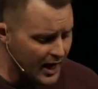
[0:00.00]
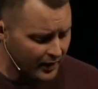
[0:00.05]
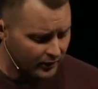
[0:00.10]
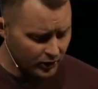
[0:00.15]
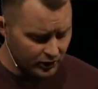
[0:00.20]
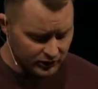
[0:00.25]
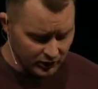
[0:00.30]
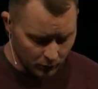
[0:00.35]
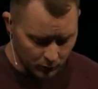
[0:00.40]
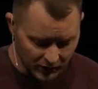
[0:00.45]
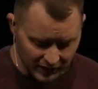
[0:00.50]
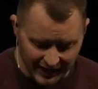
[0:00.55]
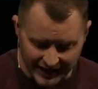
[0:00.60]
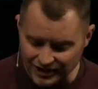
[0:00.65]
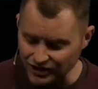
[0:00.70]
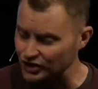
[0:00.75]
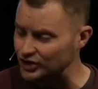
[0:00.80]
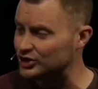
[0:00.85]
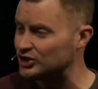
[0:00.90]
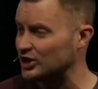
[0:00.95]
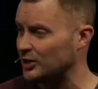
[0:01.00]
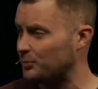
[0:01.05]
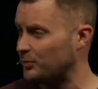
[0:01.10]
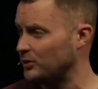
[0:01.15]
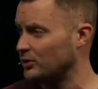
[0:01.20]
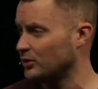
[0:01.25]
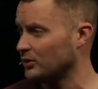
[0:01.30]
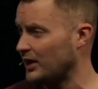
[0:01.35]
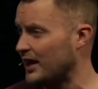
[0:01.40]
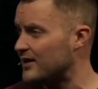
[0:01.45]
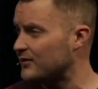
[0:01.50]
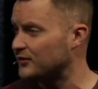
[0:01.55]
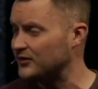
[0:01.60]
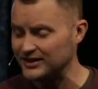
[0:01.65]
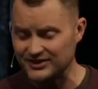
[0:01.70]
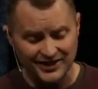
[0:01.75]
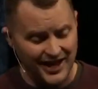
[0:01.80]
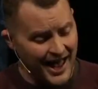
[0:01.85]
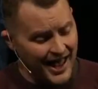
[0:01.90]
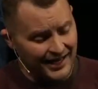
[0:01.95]
there's a relationship in your life
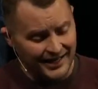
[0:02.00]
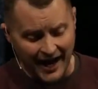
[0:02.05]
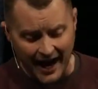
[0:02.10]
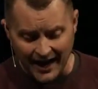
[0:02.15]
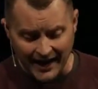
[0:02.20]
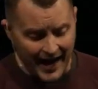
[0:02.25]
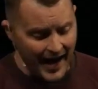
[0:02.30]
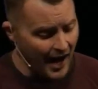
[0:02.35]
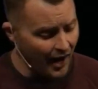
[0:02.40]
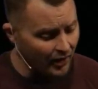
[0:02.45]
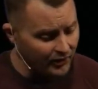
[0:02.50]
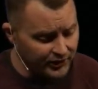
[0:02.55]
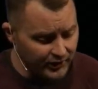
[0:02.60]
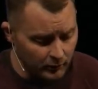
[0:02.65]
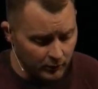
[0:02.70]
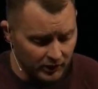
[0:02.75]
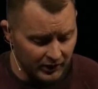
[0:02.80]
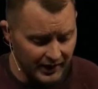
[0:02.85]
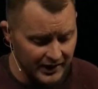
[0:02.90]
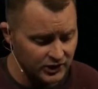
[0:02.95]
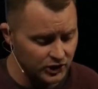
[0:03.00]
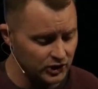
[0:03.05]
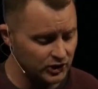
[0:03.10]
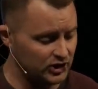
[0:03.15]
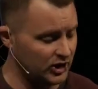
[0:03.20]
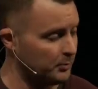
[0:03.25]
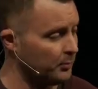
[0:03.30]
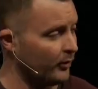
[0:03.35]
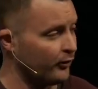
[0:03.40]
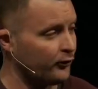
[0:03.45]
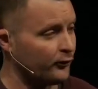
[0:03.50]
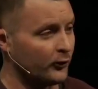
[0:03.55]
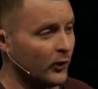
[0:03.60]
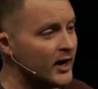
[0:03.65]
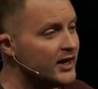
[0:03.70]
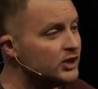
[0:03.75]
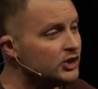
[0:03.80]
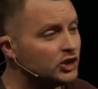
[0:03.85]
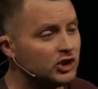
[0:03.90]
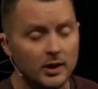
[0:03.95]
that's not a healthy relationship, a
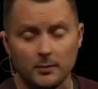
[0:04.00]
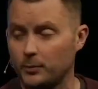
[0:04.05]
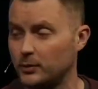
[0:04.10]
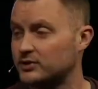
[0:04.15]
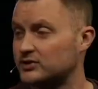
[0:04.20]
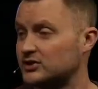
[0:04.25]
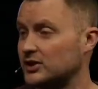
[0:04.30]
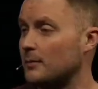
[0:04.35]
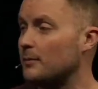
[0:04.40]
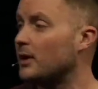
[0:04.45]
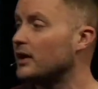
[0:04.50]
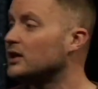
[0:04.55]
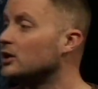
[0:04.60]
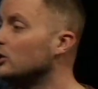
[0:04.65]
friendship with somebody